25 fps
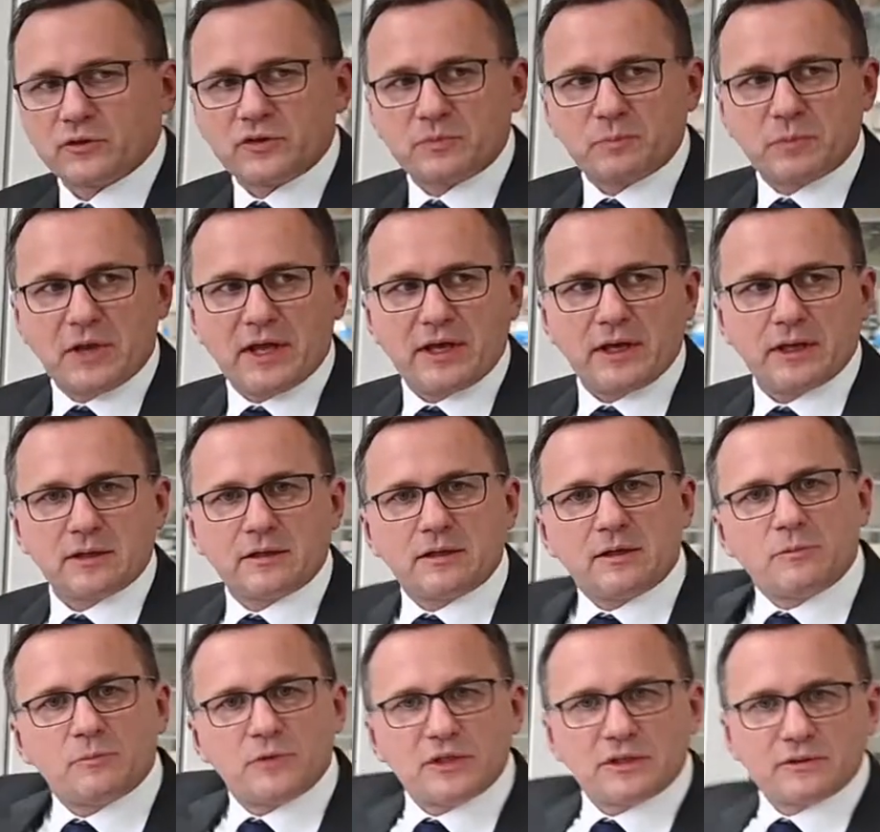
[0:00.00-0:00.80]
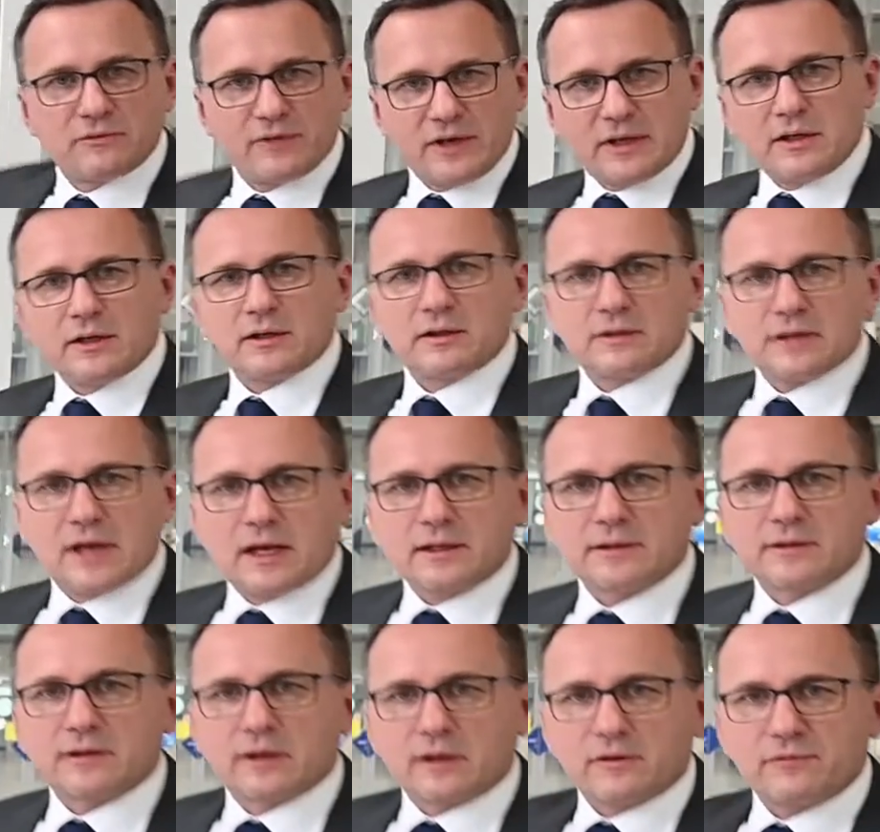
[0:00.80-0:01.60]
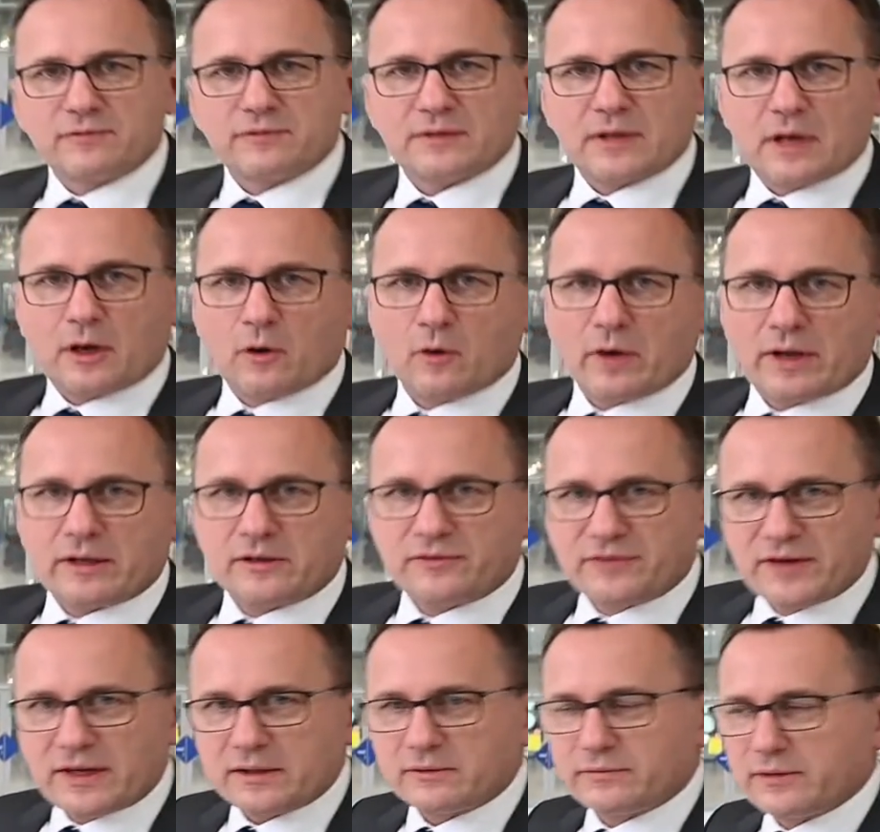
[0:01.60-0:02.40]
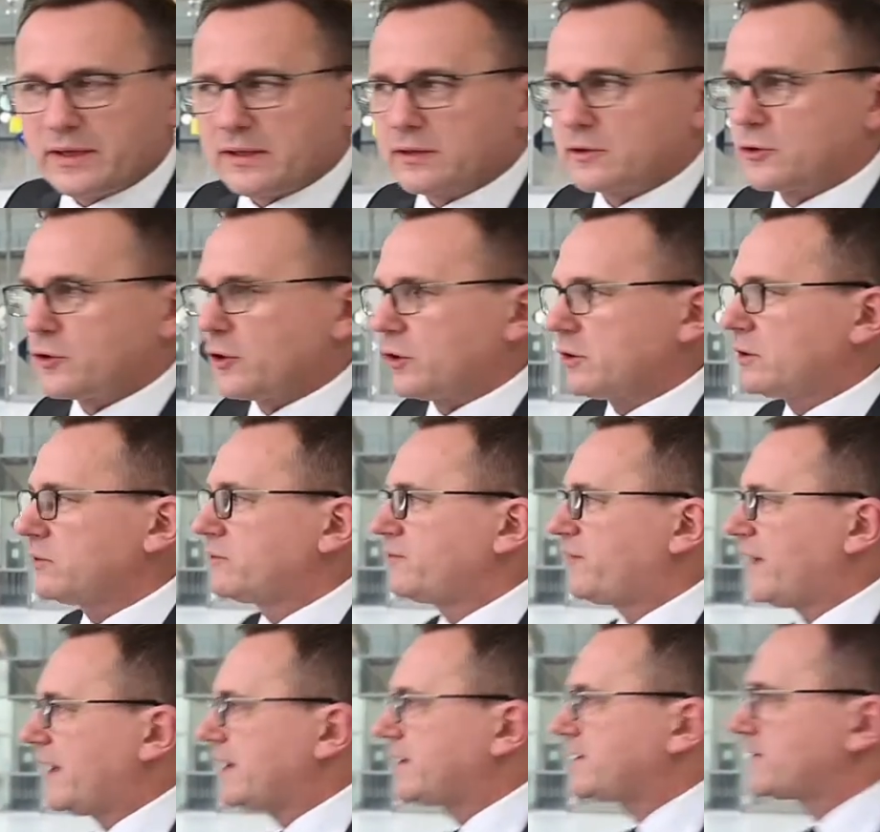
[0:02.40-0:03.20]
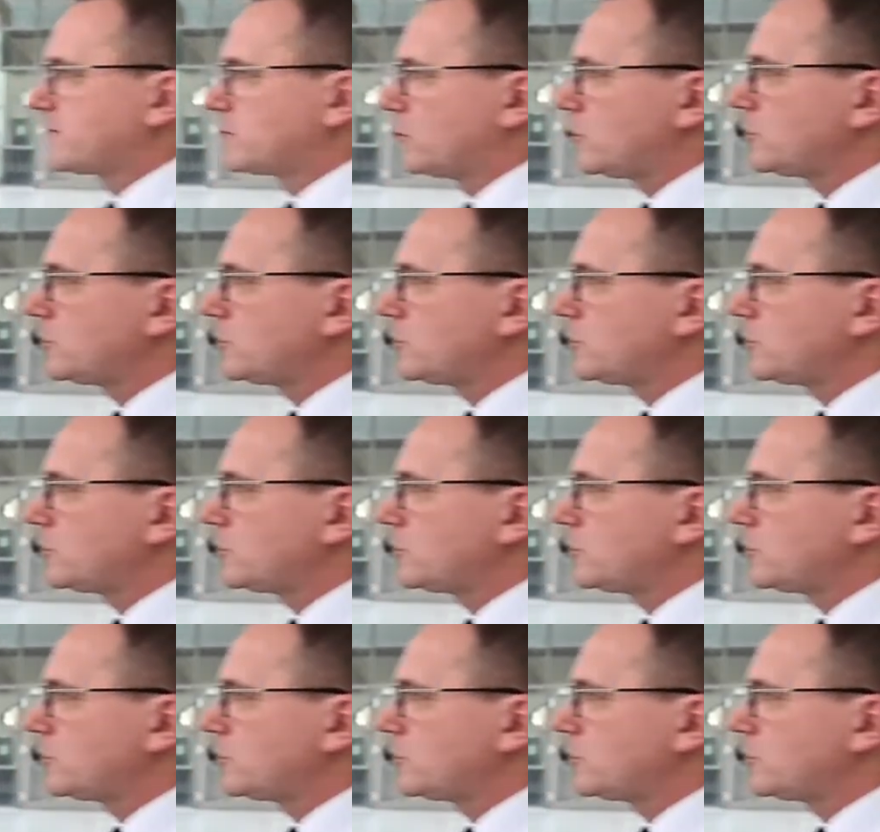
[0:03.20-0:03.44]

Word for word: good access to the magazine. And more